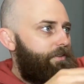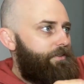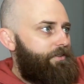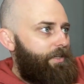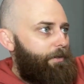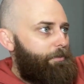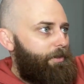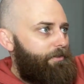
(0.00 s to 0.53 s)

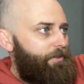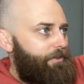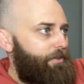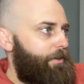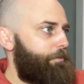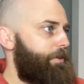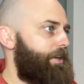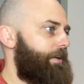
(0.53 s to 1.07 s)
staple over the
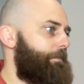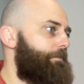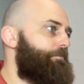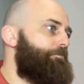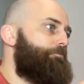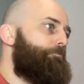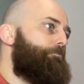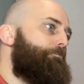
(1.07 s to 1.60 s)
top there.
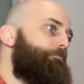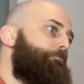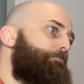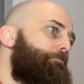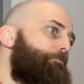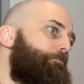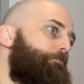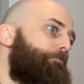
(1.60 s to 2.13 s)

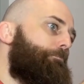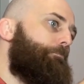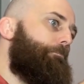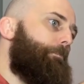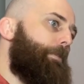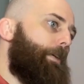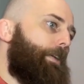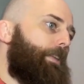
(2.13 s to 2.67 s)

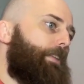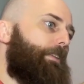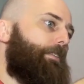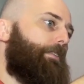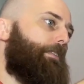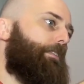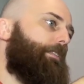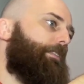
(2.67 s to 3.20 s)
And